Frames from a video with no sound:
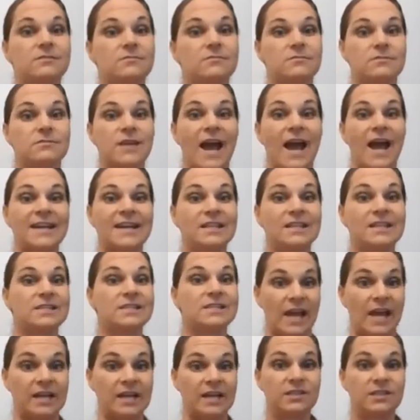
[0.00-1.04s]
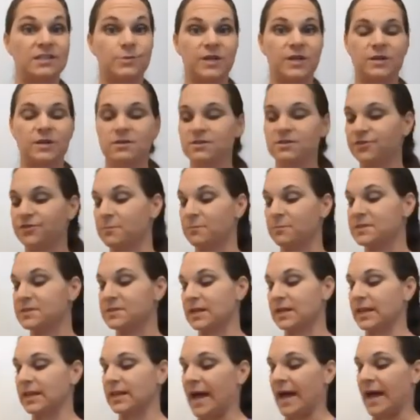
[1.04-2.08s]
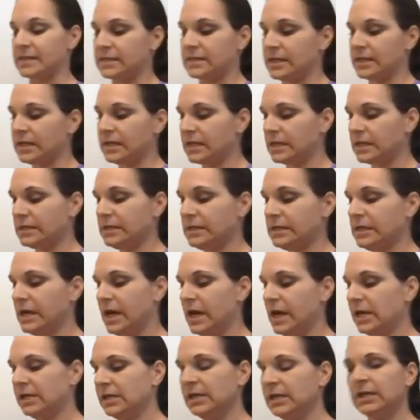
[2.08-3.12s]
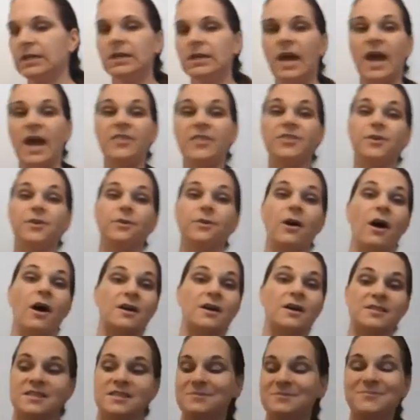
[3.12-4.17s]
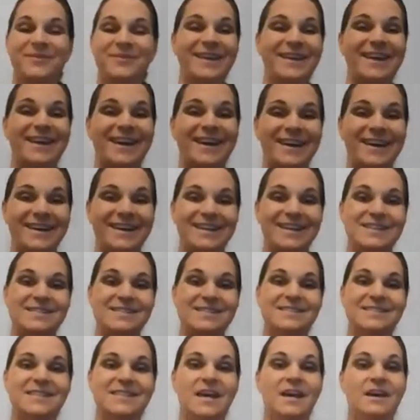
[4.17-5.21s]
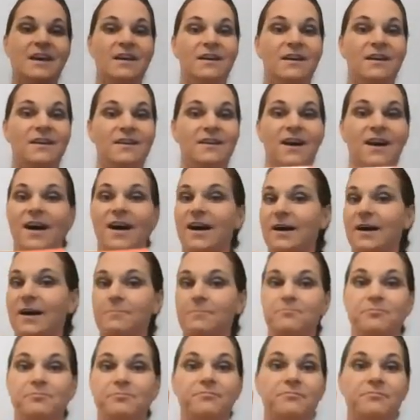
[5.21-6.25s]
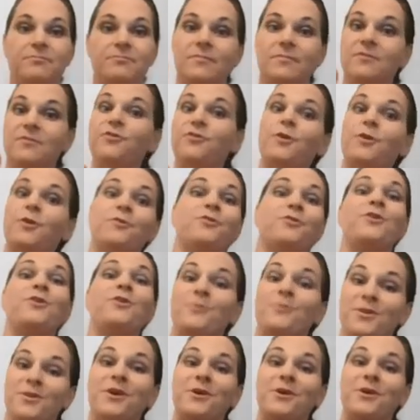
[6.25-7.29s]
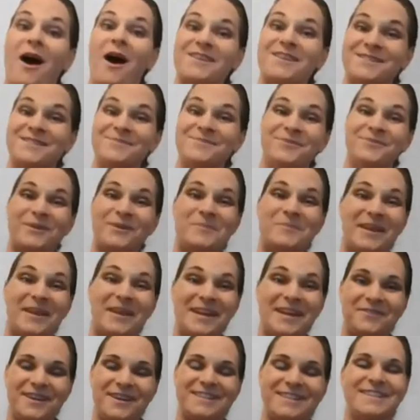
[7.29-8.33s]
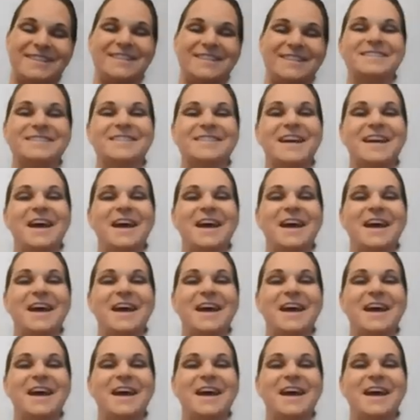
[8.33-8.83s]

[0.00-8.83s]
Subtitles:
guided science readers from Scholastic, and they're awesome because they're awesome for many reasons,